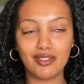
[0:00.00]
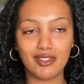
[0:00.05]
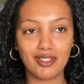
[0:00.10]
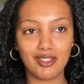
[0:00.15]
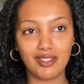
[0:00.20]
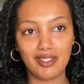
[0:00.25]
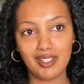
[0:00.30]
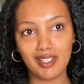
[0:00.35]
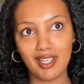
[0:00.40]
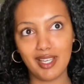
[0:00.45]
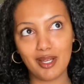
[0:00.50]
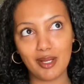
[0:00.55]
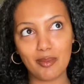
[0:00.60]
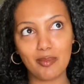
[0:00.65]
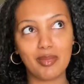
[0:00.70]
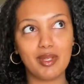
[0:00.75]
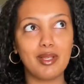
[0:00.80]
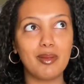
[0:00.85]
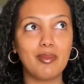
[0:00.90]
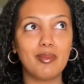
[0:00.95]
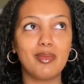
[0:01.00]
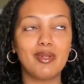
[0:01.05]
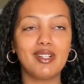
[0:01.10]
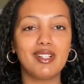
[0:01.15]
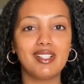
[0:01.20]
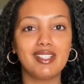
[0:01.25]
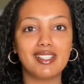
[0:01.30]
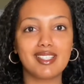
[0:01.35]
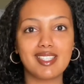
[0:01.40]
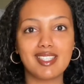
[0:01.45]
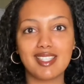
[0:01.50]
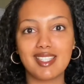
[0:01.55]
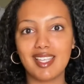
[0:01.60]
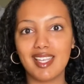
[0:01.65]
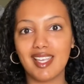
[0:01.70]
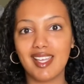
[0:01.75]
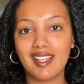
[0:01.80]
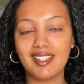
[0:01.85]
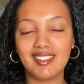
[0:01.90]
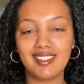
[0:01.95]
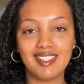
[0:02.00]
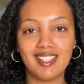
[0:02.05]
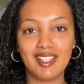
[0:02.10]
curly hair people and seeing